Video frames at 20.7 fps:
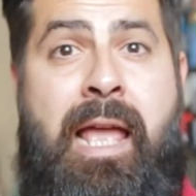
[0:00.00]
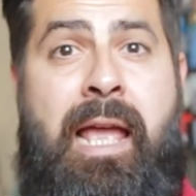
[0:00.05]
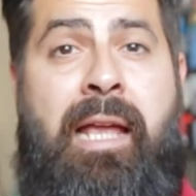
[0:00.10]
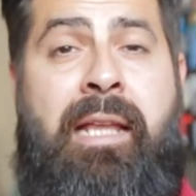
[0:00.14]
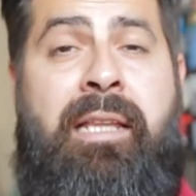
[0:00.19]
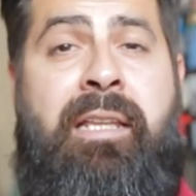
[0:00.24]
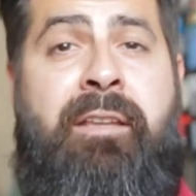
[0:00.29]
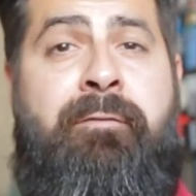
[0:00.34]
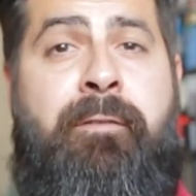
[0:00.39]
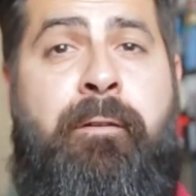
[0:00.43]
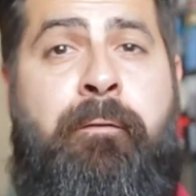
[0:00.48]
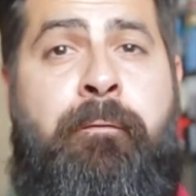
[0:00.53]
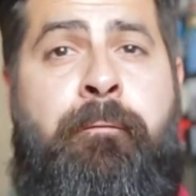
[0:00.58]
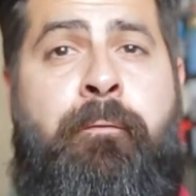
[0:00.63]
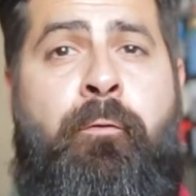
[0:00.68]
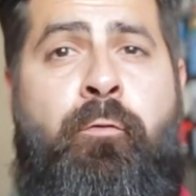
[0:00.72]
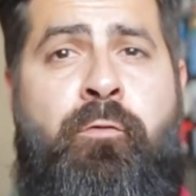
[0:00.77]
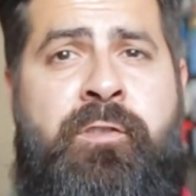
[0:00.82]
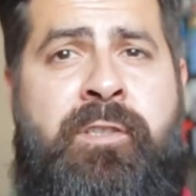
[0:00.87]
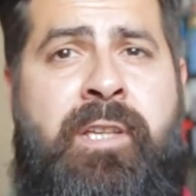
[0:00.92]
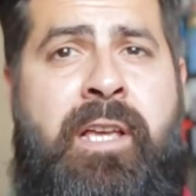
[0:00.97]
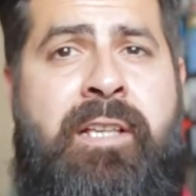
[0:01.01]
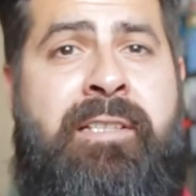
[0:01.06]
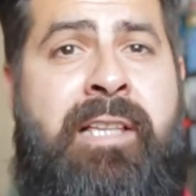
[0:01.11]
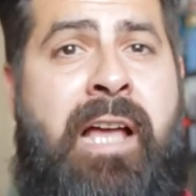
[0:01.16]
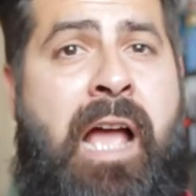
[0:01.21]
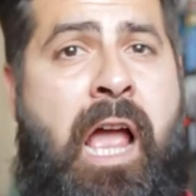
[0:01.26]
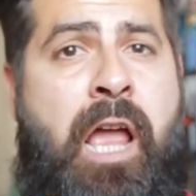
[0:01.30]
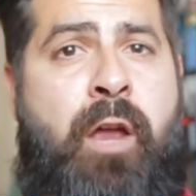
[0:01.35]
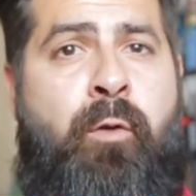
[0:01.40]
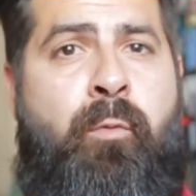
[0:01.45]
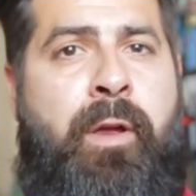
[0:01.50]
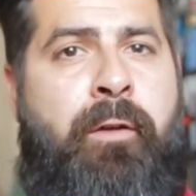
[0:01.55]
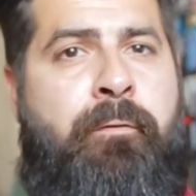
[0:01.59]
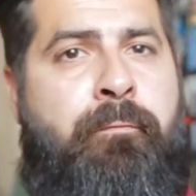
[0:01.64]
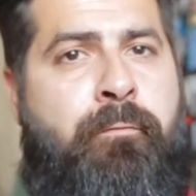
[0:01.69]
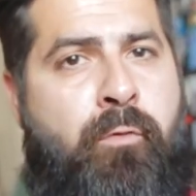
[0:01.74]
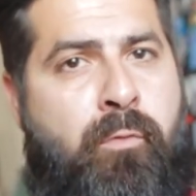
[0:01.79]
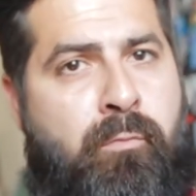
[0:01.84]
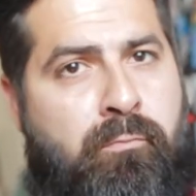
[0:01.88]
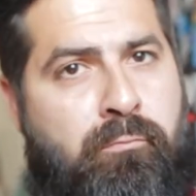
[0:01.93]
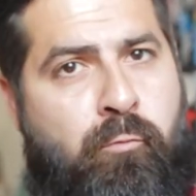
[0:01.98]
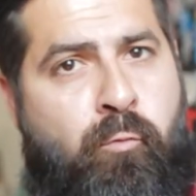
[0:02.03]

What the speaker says: And if a full-size highway from